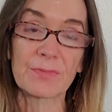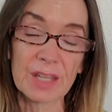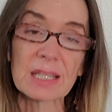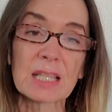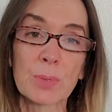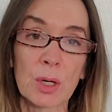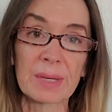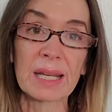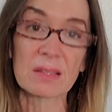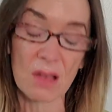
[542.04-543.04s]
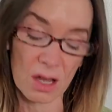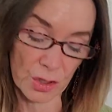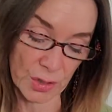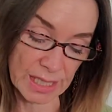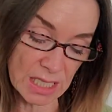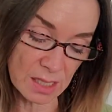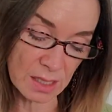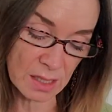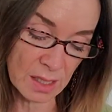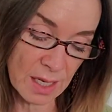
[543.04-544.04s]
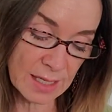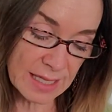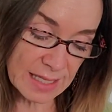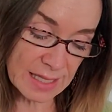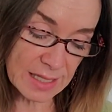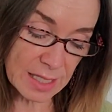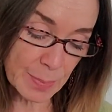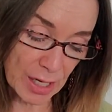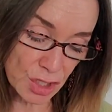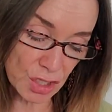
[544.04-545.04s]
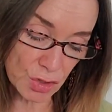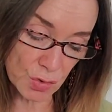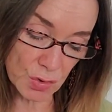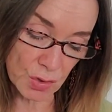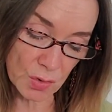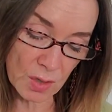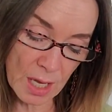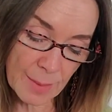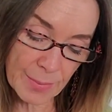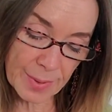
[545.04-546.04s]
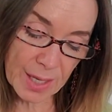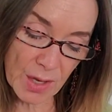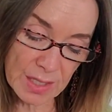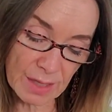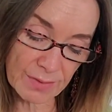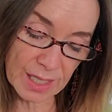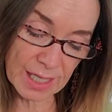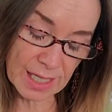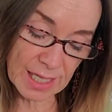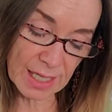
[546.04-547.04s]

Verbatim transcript: feels as permanent as concrete. This is especially true because of the